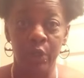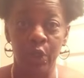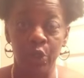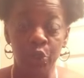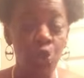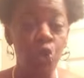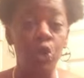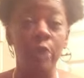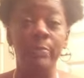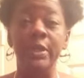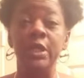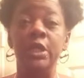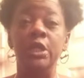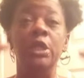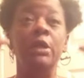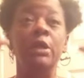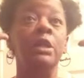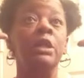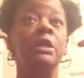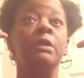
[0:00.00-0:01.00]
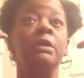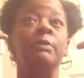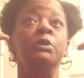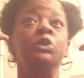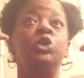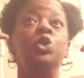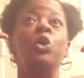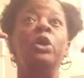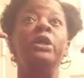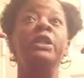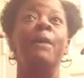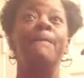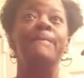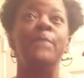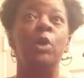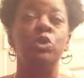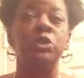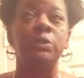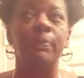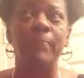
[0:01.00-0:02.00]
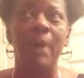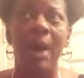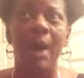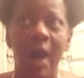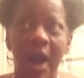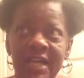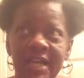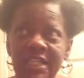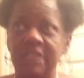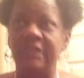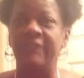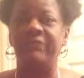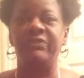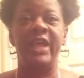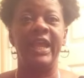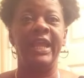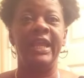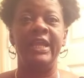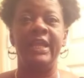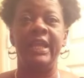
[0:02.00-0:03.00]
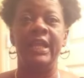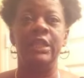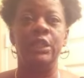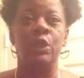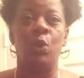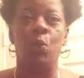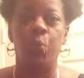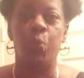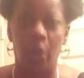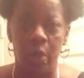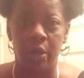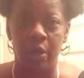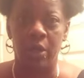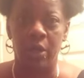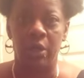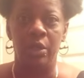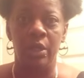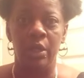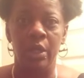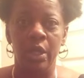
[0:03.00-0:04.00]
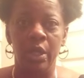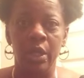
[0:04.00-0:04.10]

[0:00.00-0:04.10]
You could be doing the most positive thing in the world.